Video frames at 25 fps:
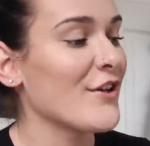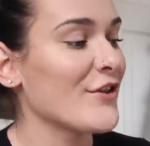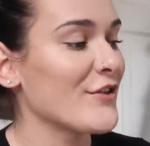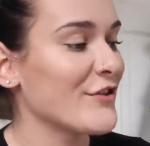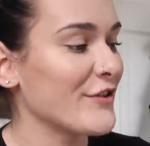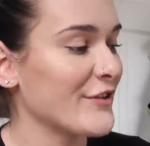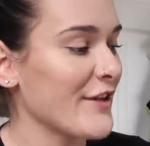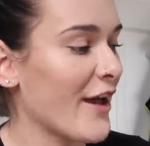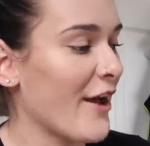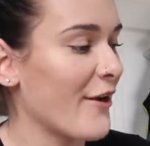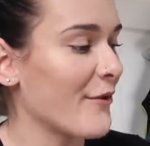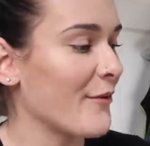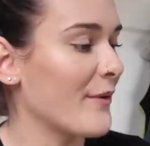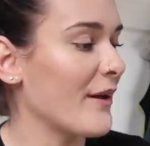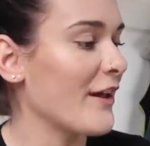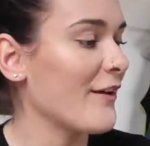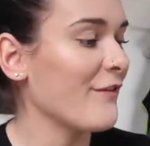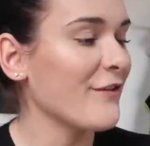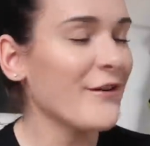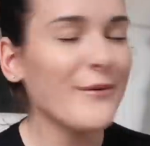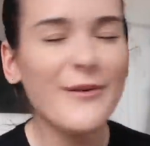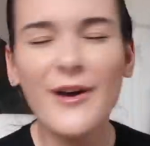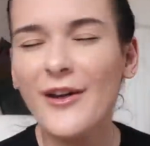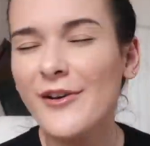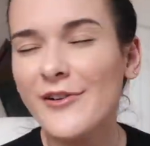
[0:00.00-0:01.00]
So,
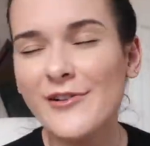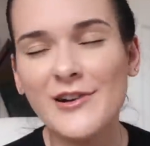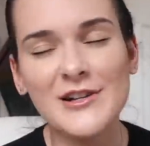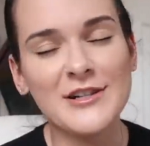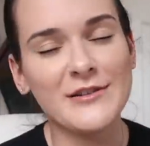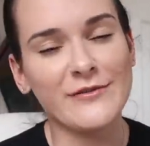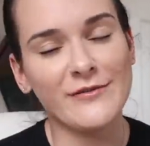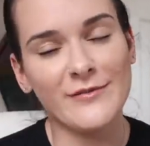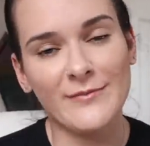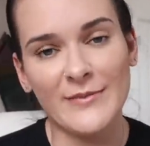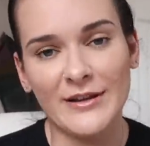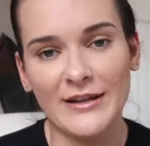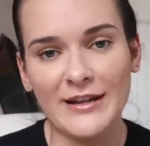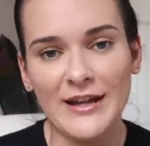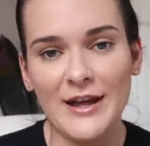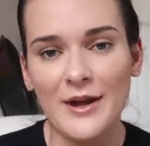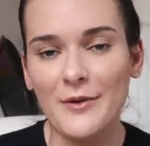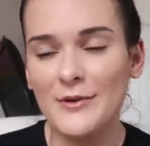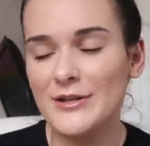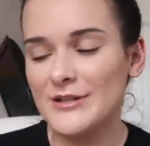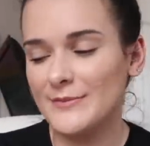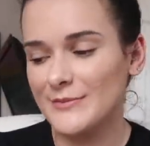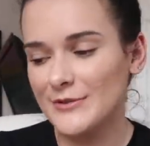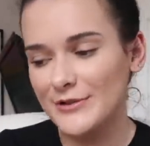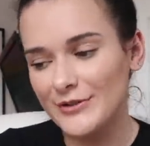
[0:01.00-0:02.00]
if you aren't already familiar,
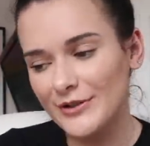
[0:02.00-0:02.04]
which I'm